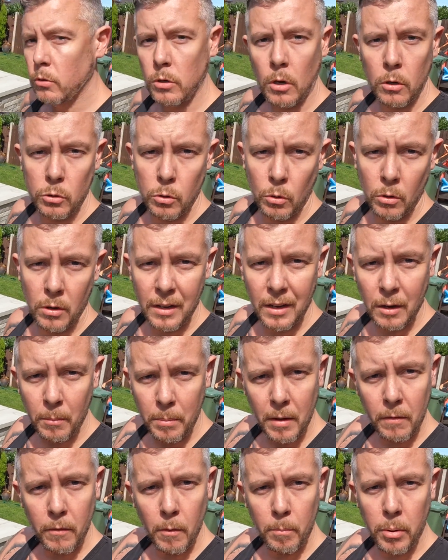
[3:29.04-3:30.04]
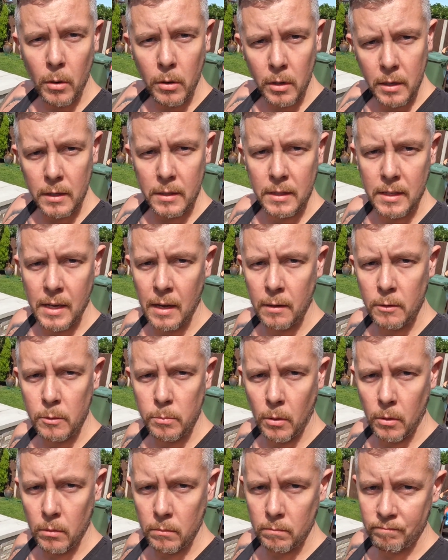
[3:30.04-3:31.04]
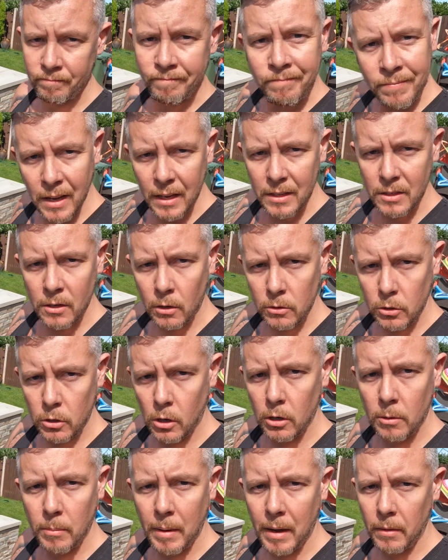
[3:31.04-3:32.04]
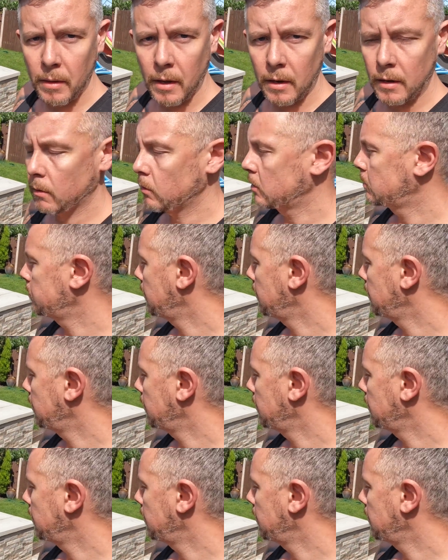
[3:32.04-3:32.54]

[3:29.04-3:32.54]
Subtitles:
was also a little bit of a bully at times, but let's not talk about that now, he's